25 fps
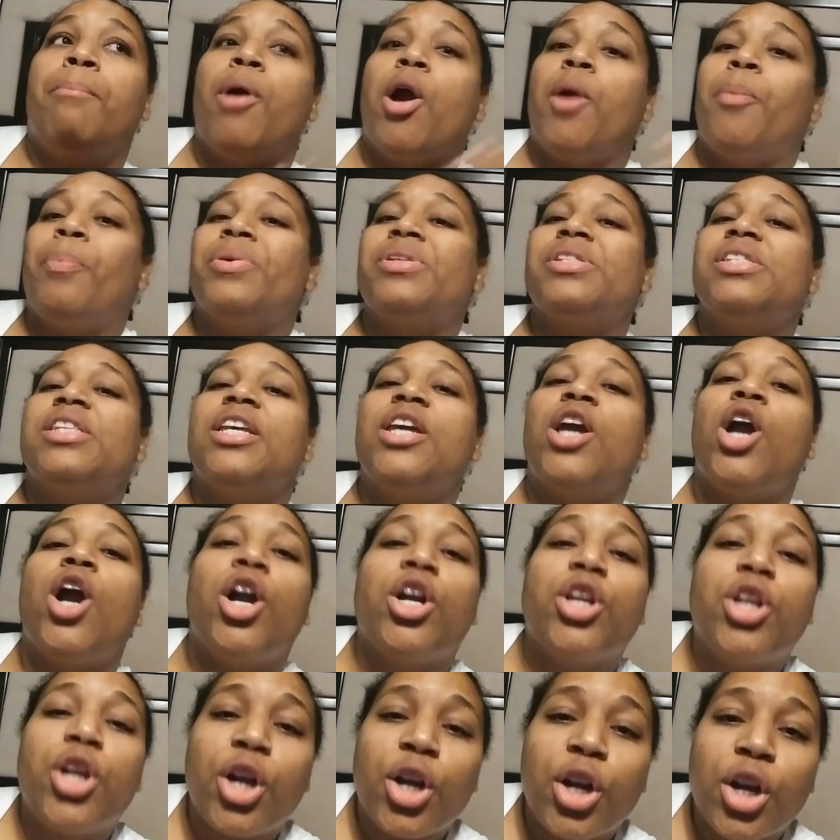purposely
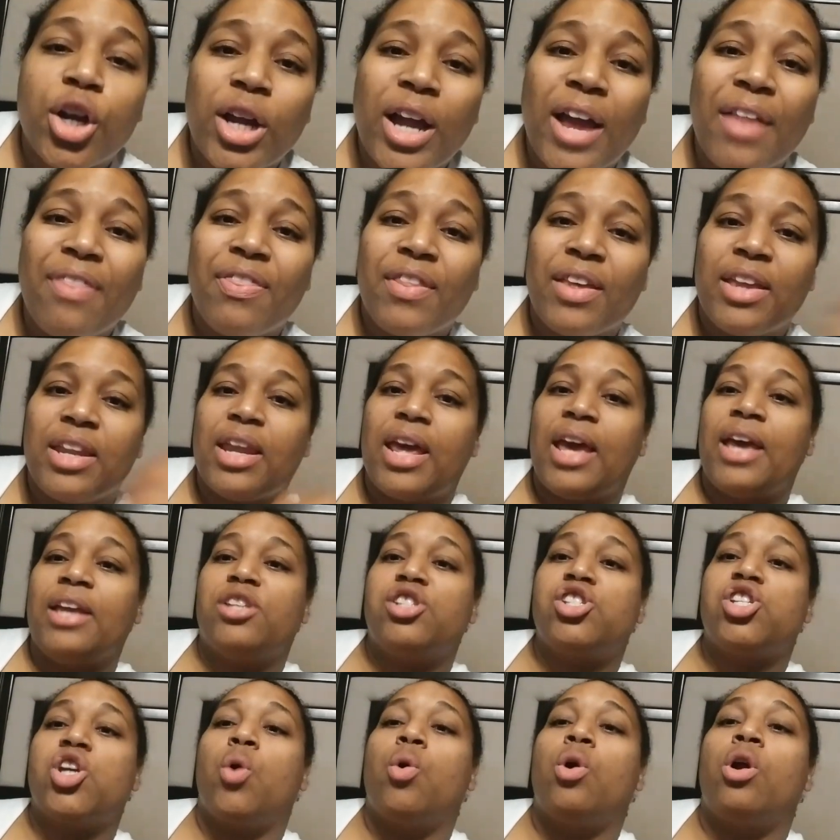hurt her and then
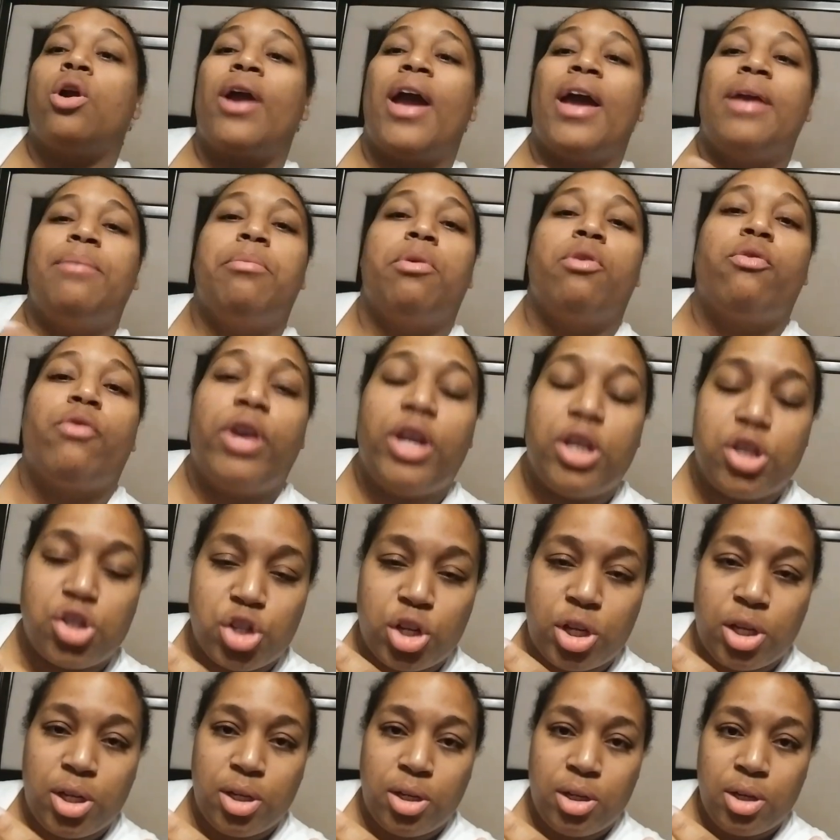show her
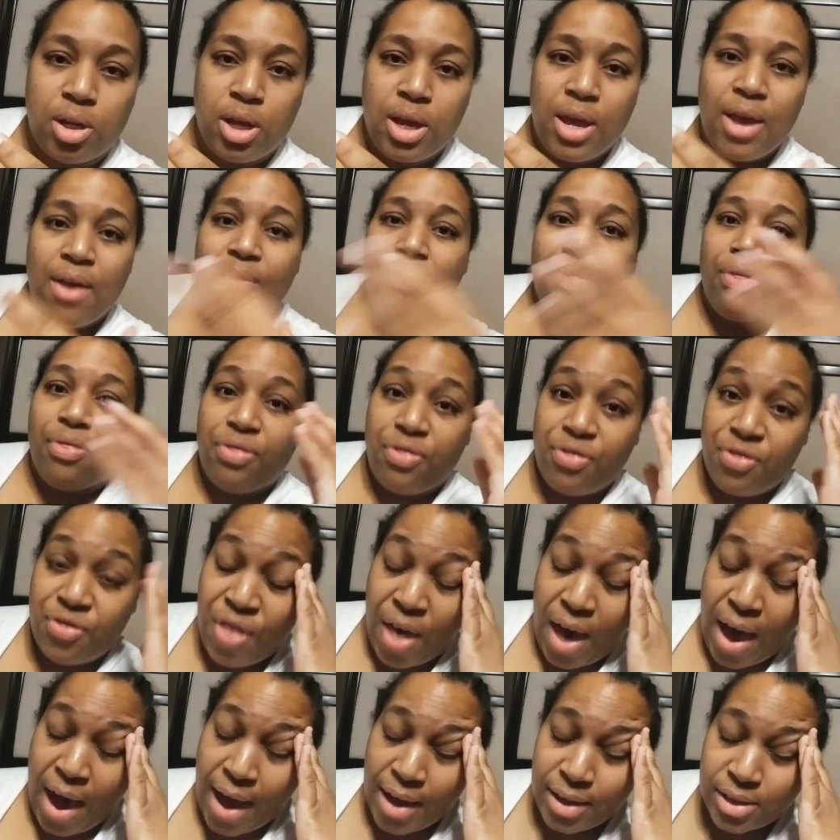admiration.
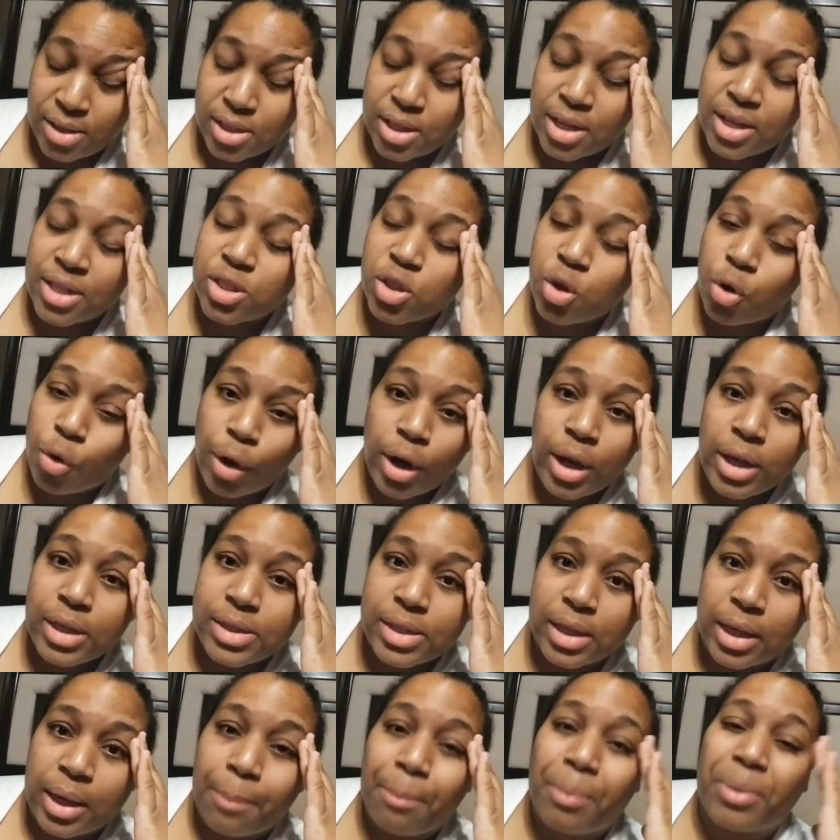That is
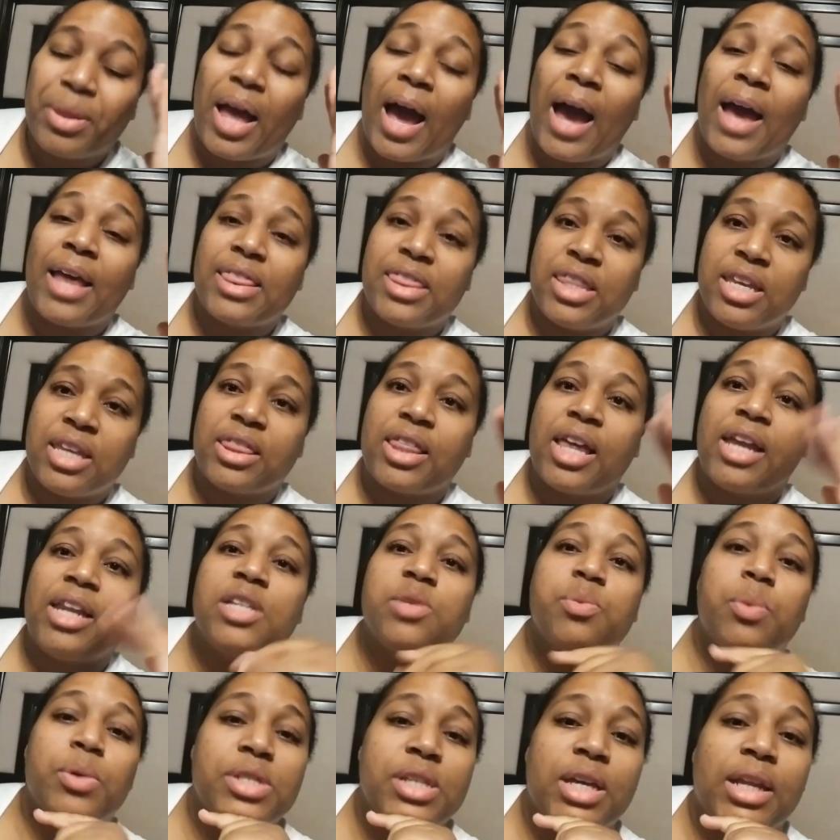crazy, but I think that
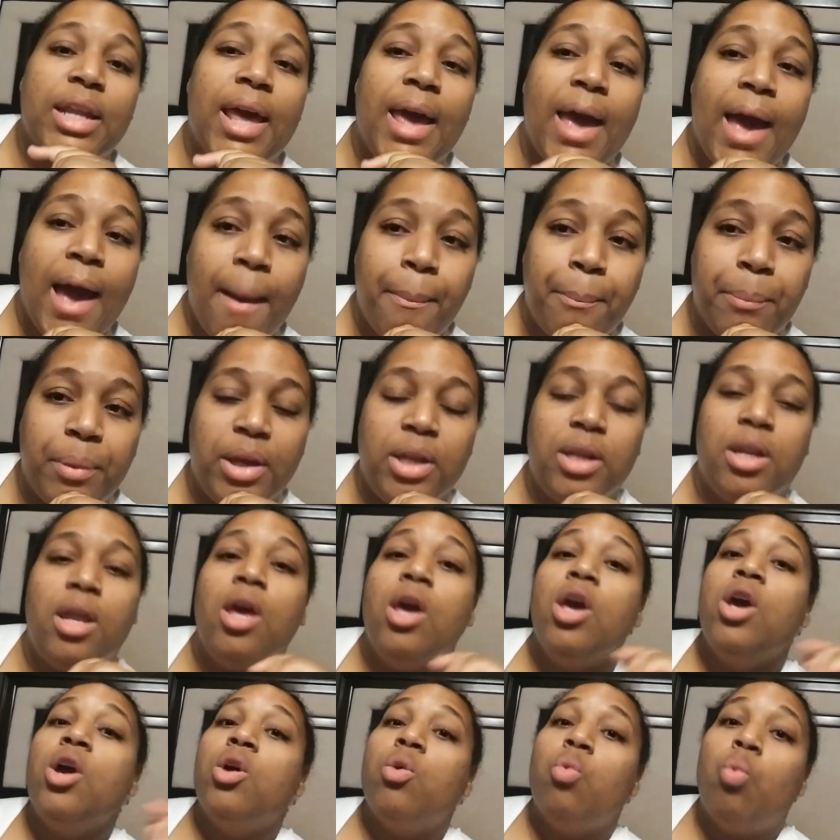is what's going to happen.
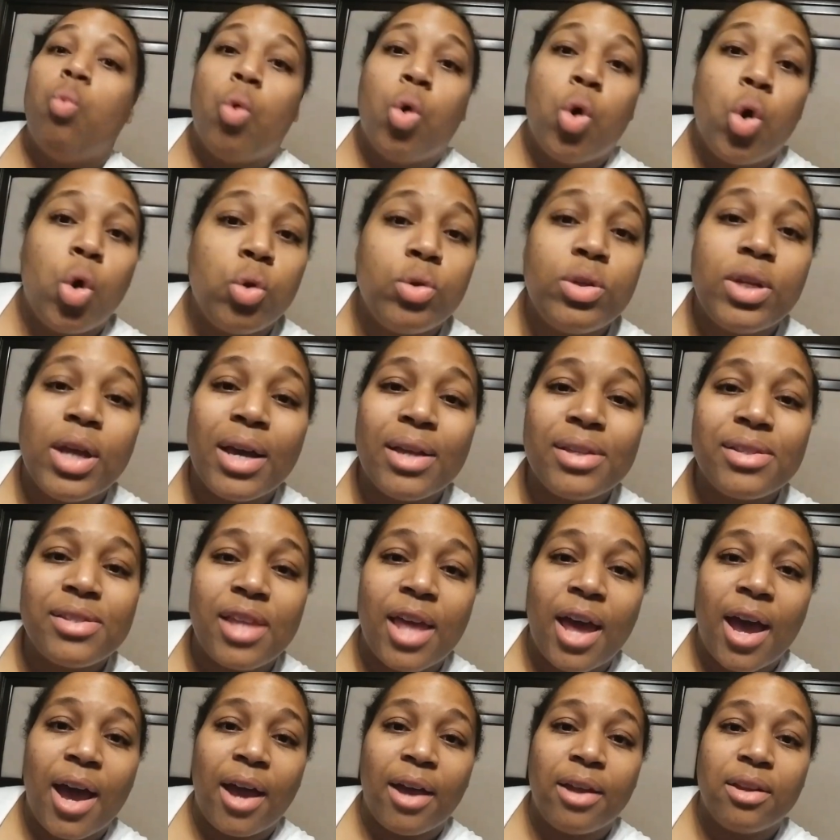Who does
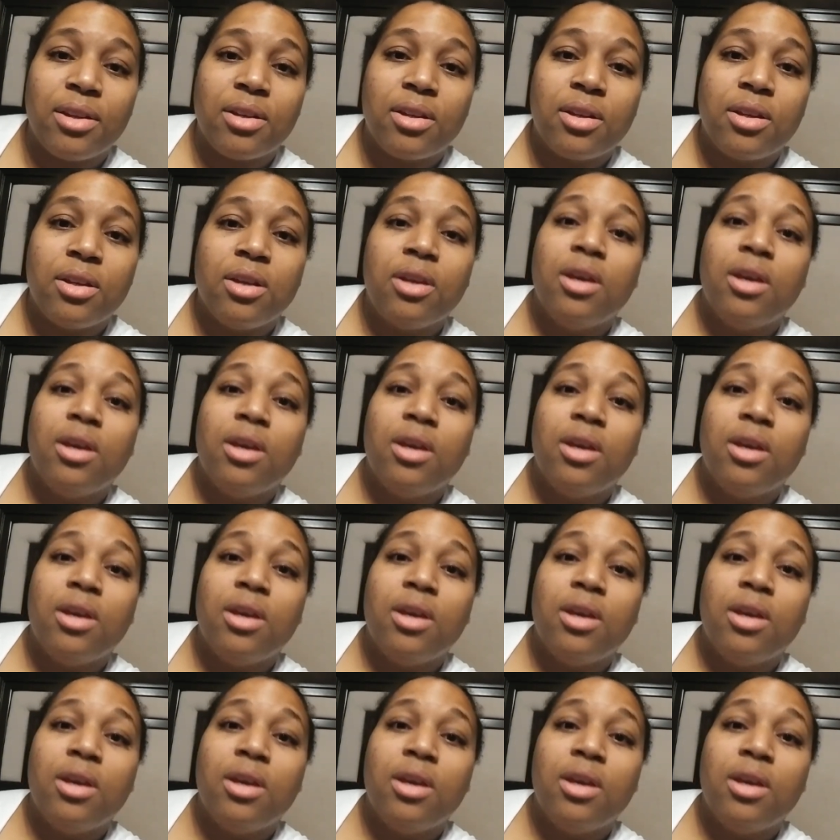that?